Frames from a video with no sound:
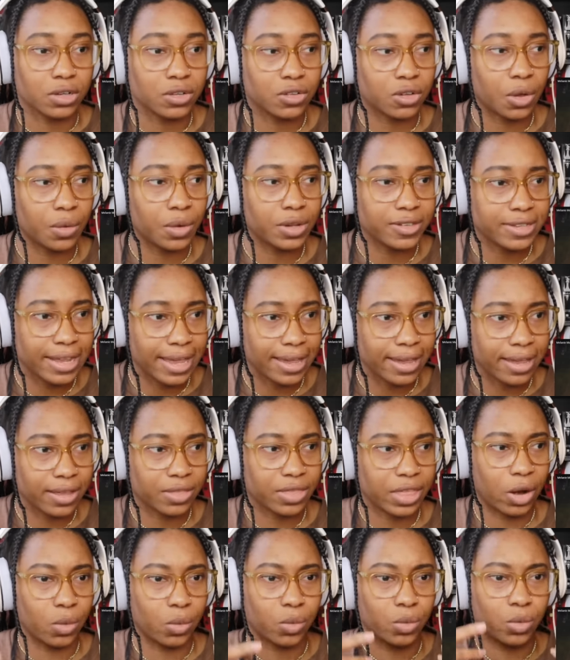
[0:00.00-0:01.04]
So it's like
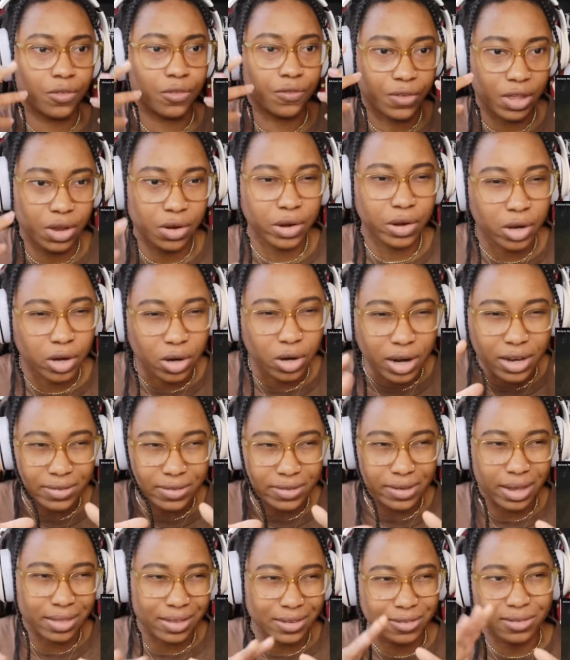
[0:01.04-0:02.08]
they're revering her as
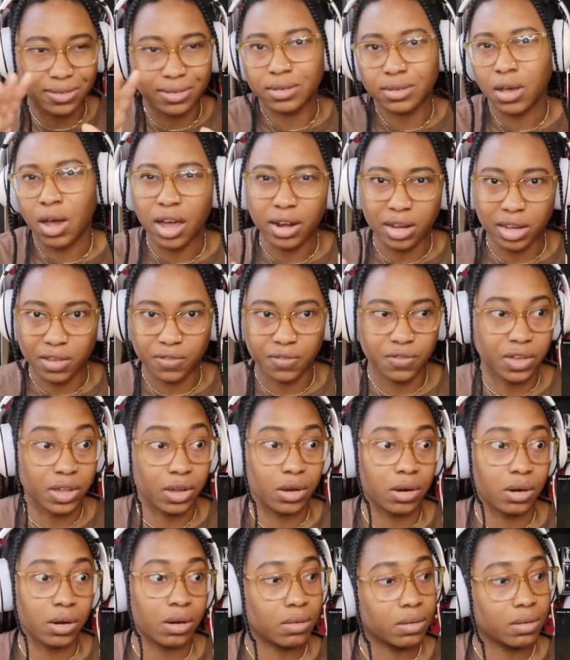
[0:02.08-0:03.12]
like this godly
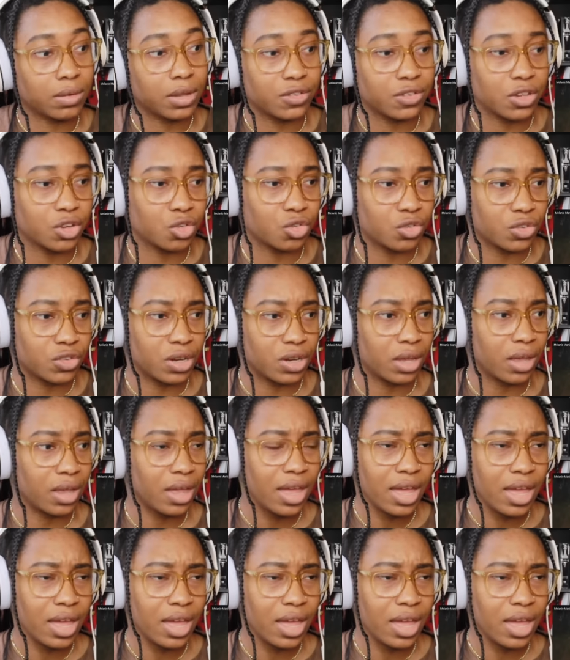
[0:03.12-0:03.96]
figure. It's interesting.